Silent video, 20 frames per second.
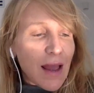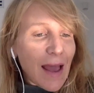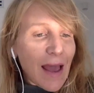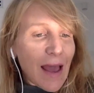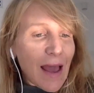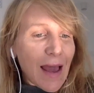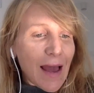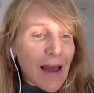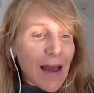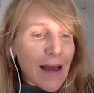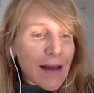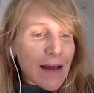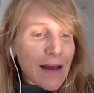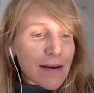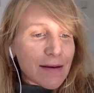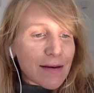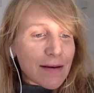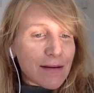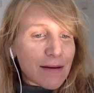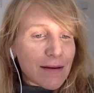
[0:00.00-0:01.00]

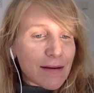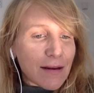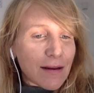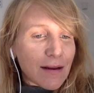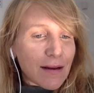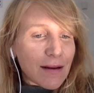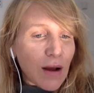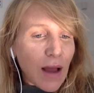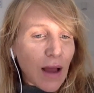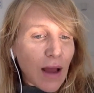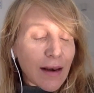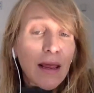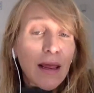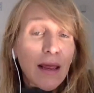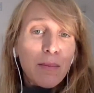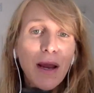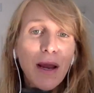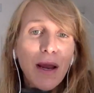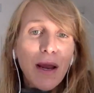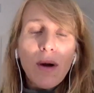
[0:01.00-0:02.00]
And
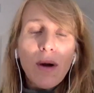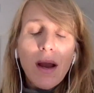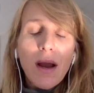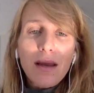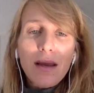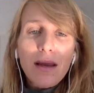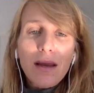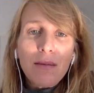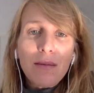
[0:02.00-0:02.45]
by the way,